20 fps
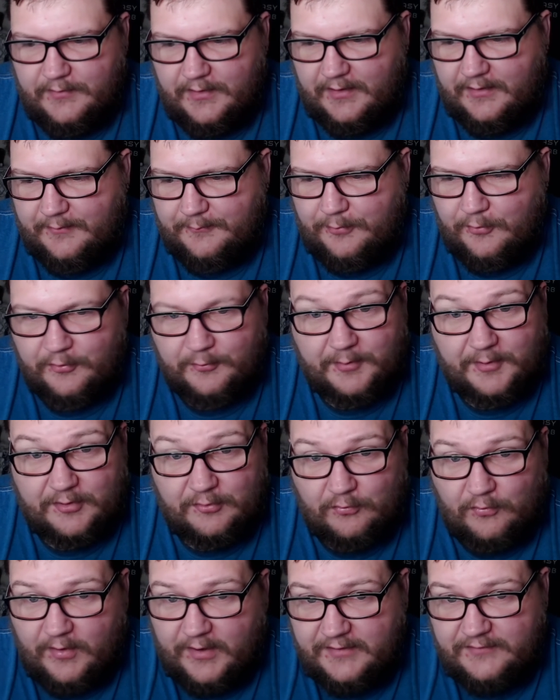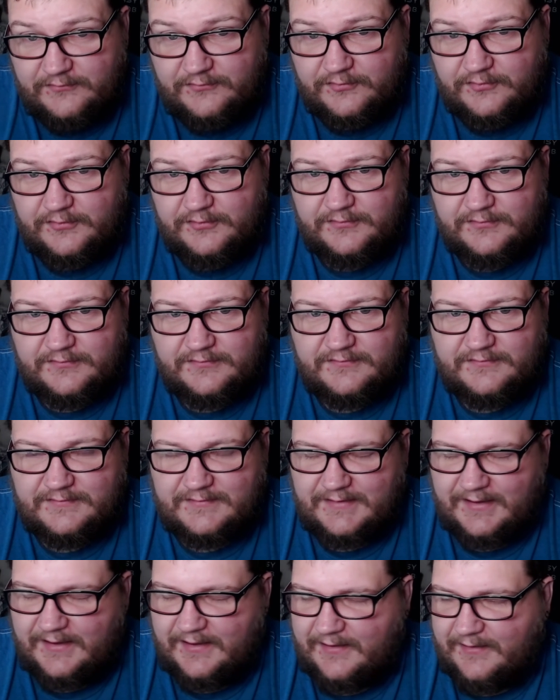uh, Pokemon
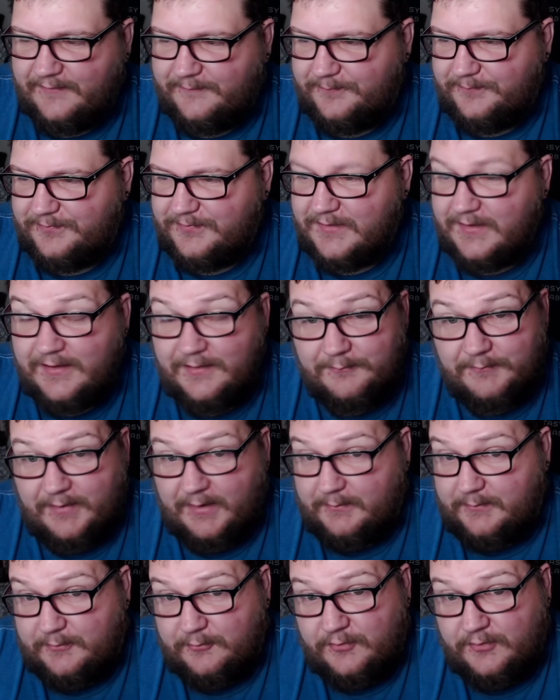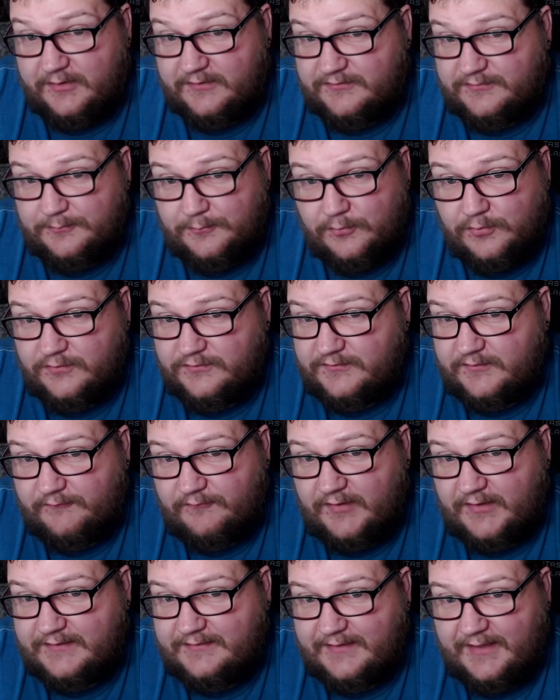Rangers. Um, maybe we'll get some more
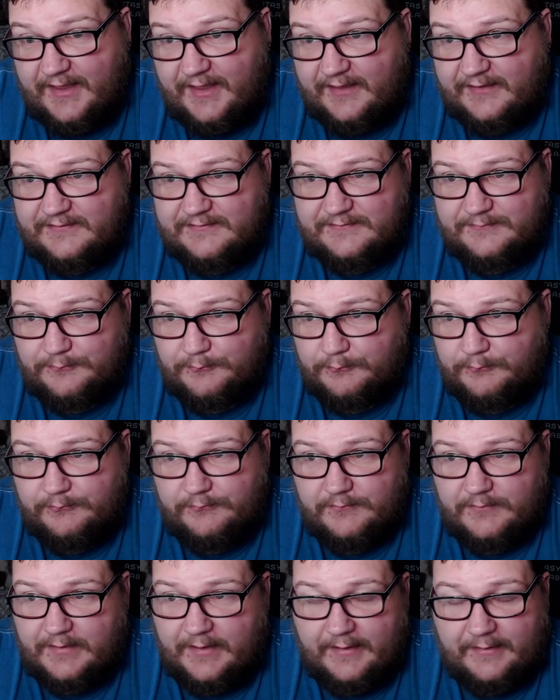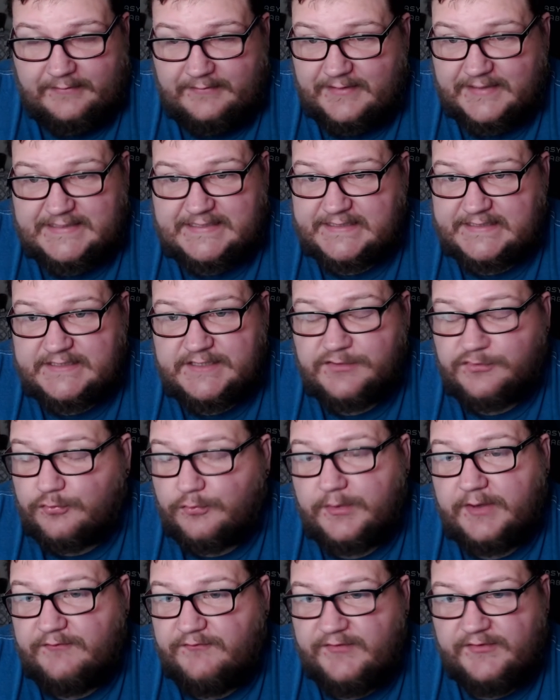stuff like that. This is the
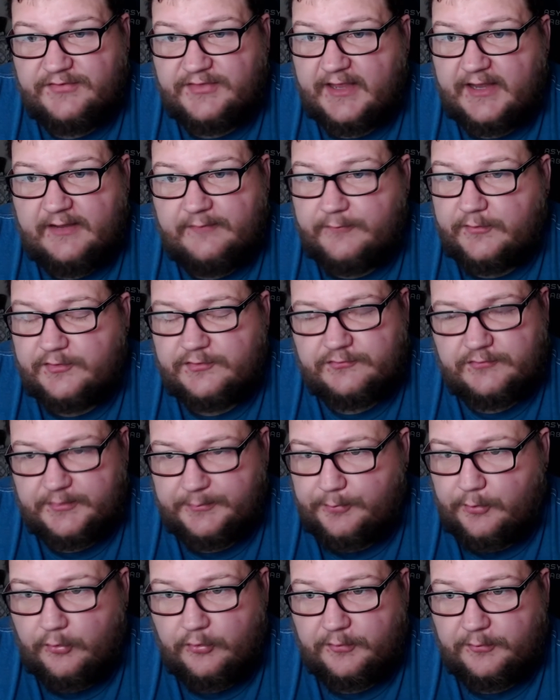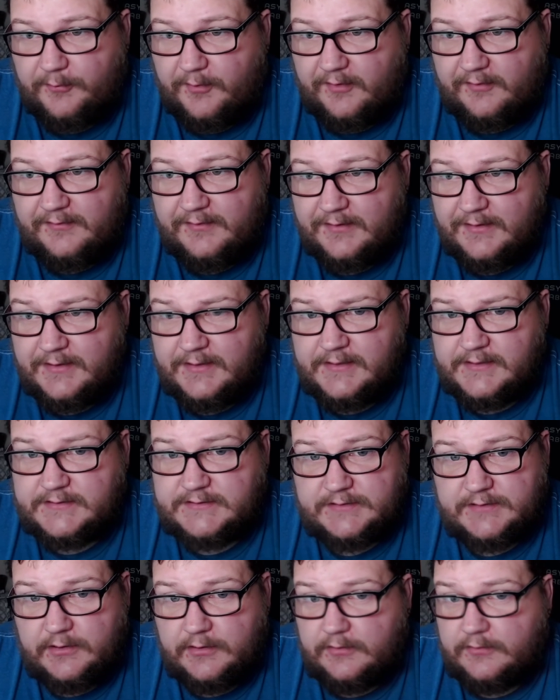25th anniversary of Pokemon,
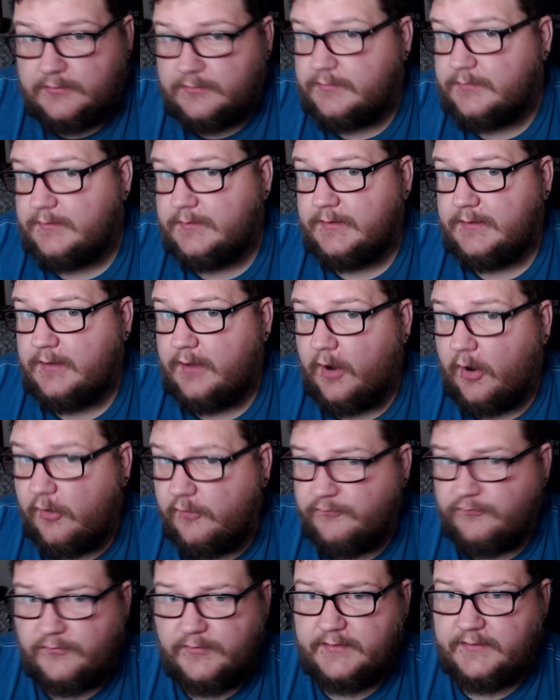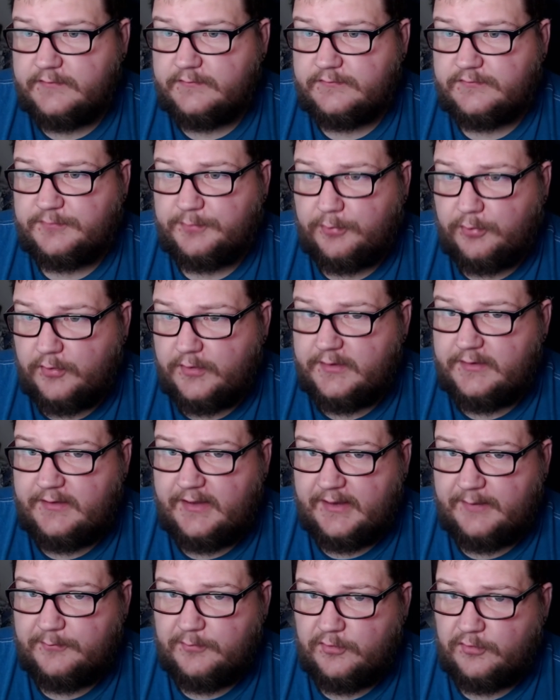so hopefully it's pretty
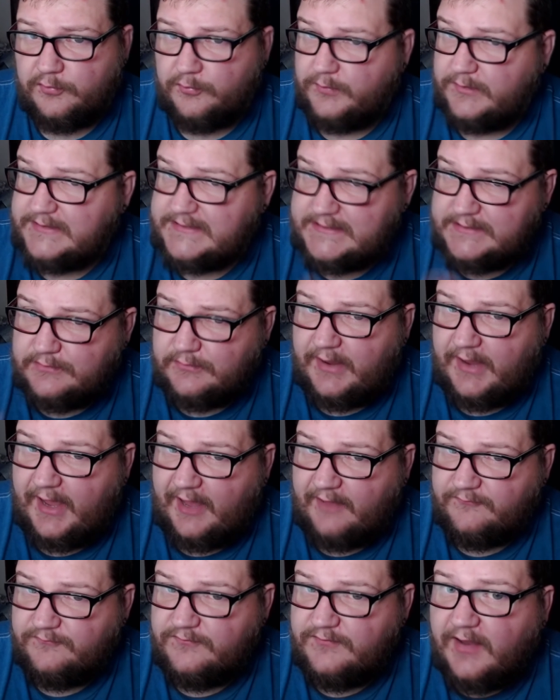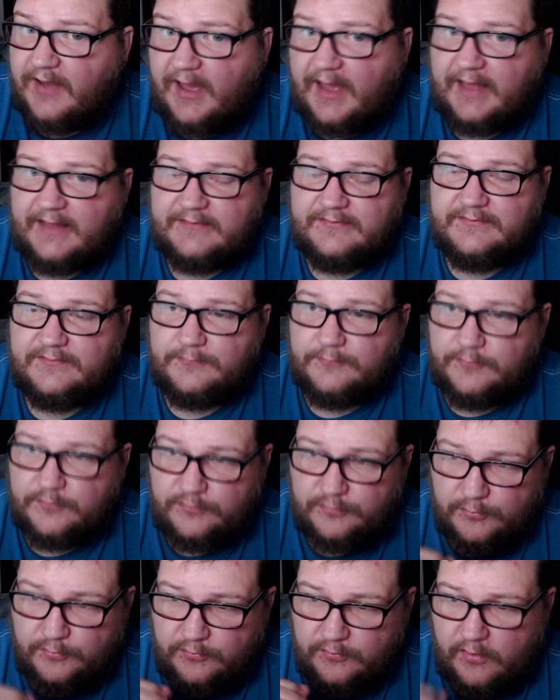damn good. We still have not,
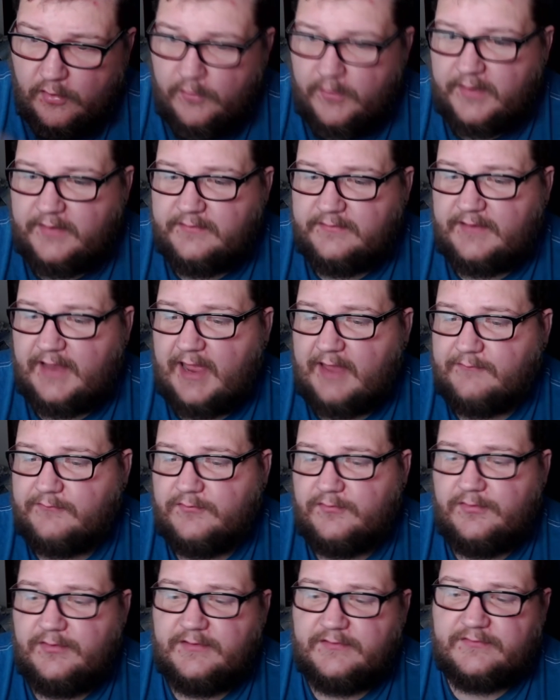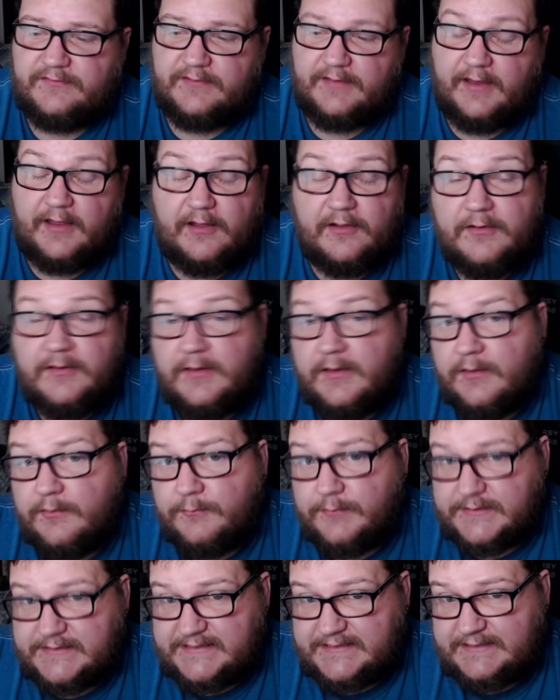which we'll go ahead and dive into this now.
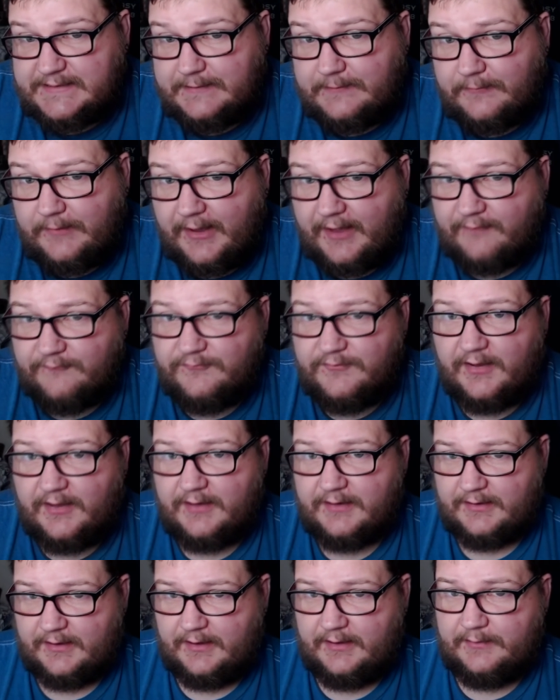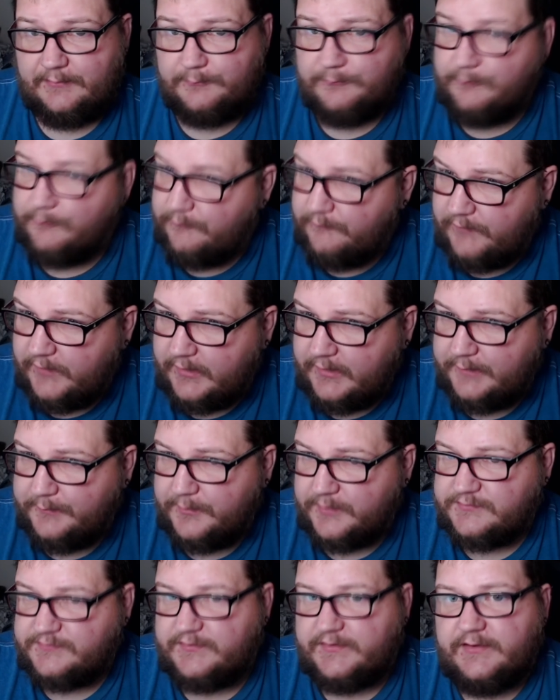We still have not got very
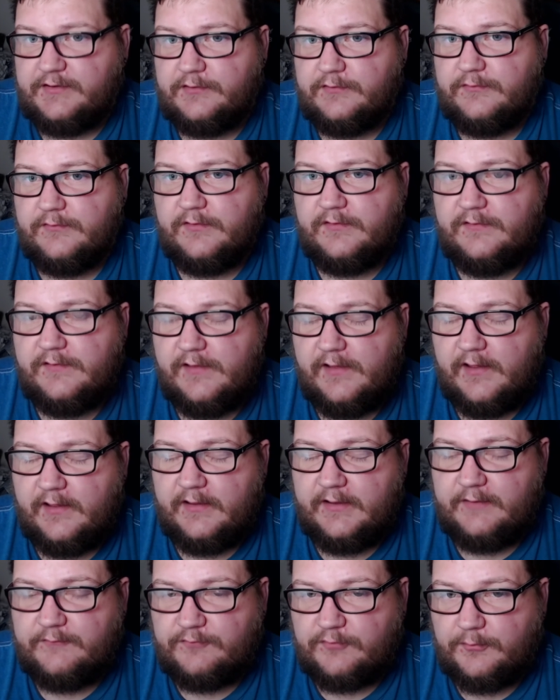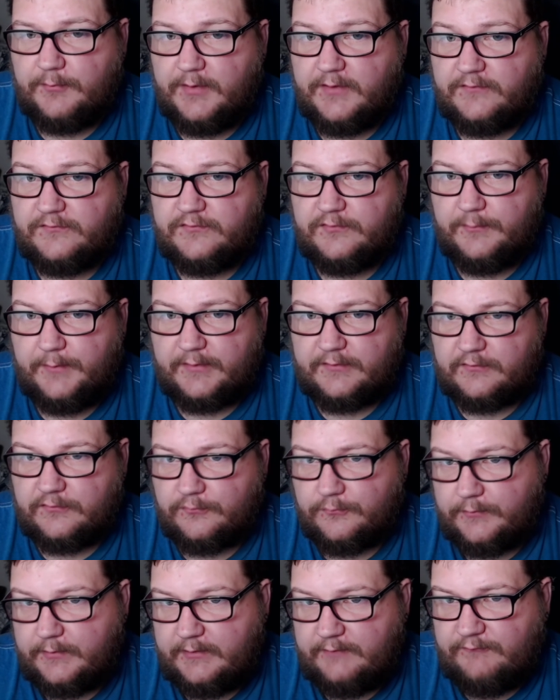much inter, uh, information about the
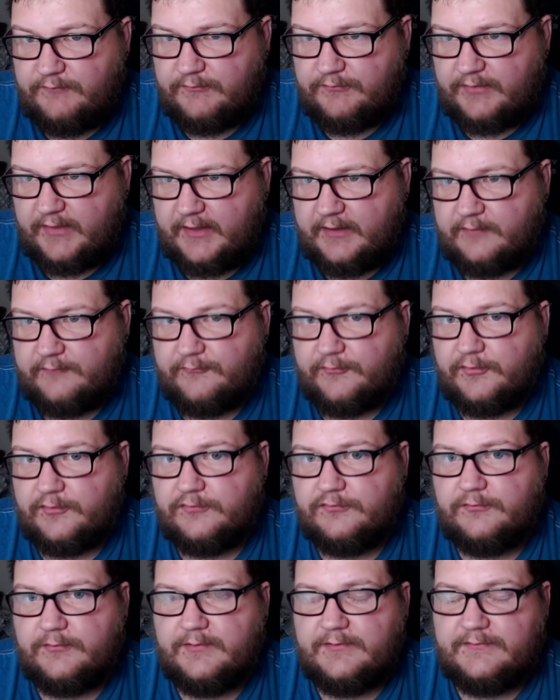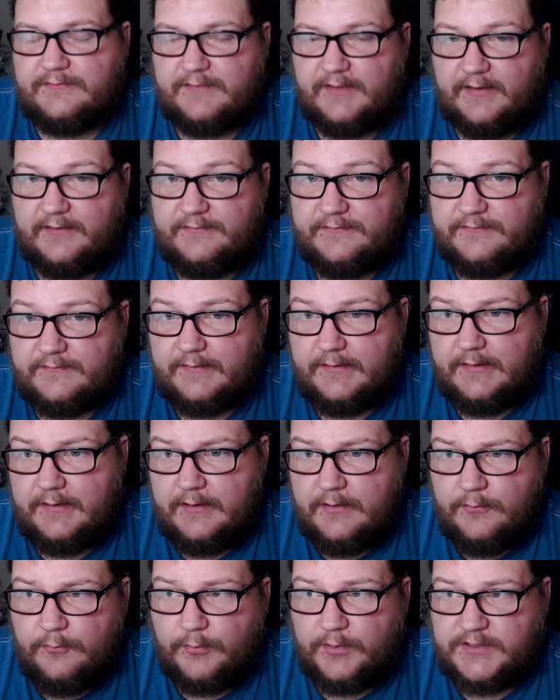25th anniversary sets,
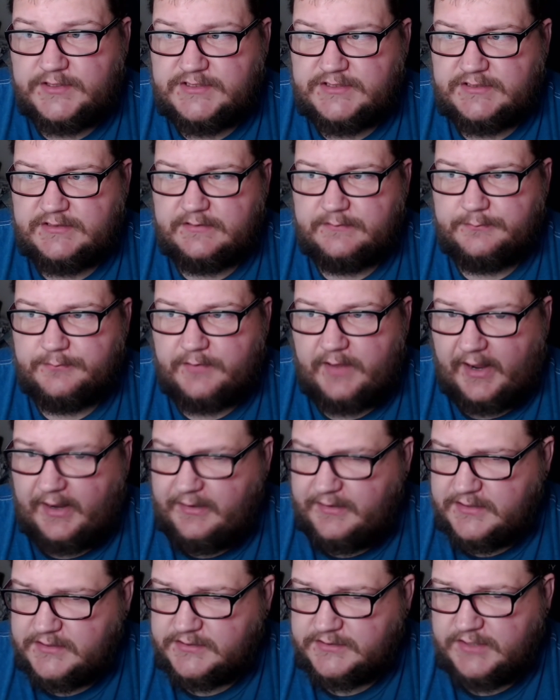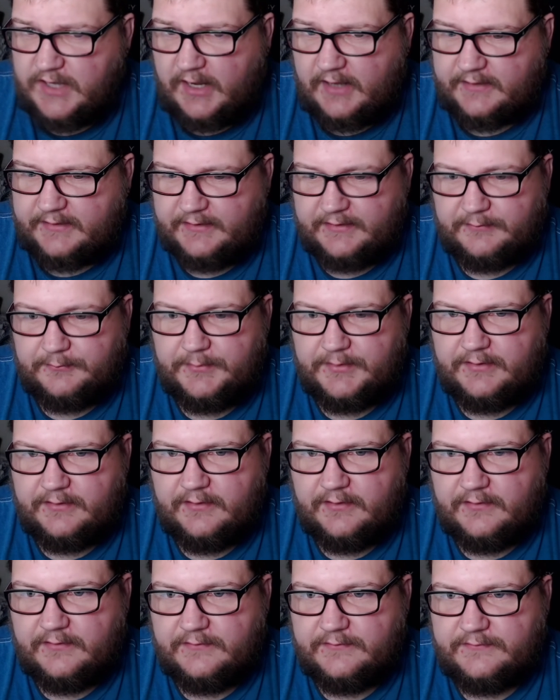which kind of shocking
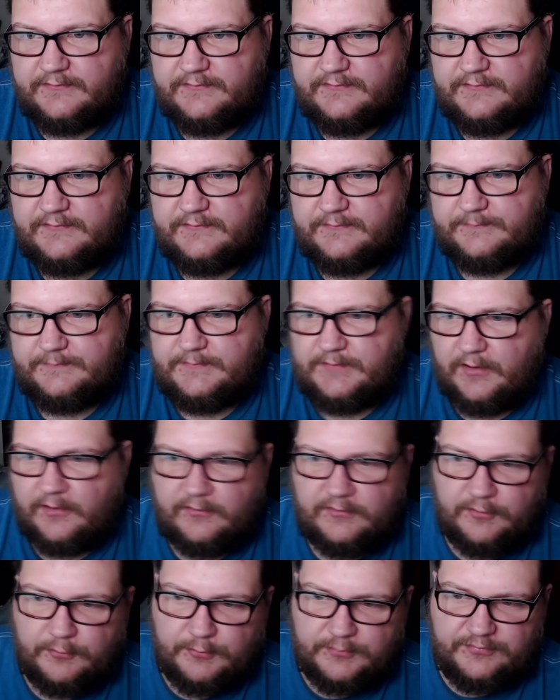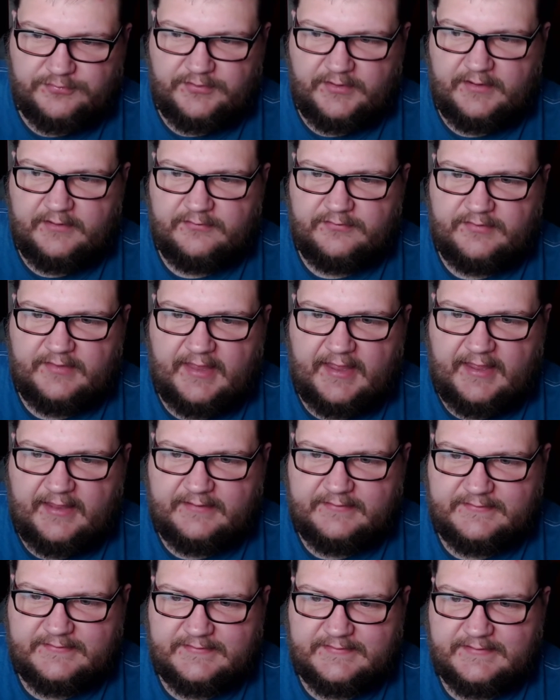because you know you would think
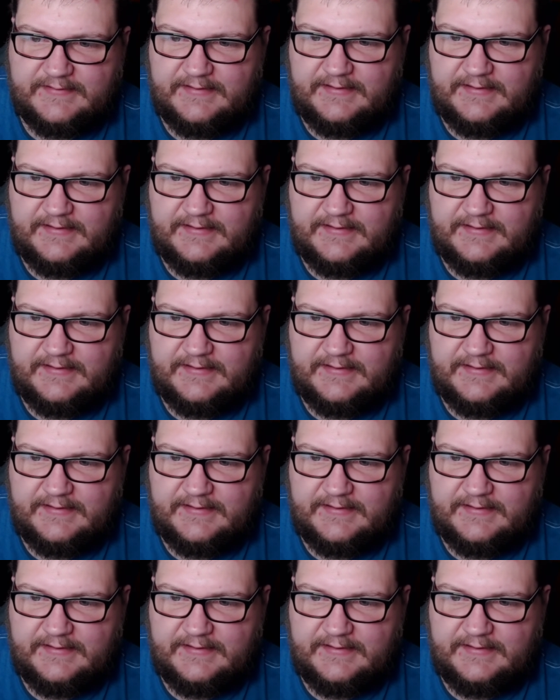that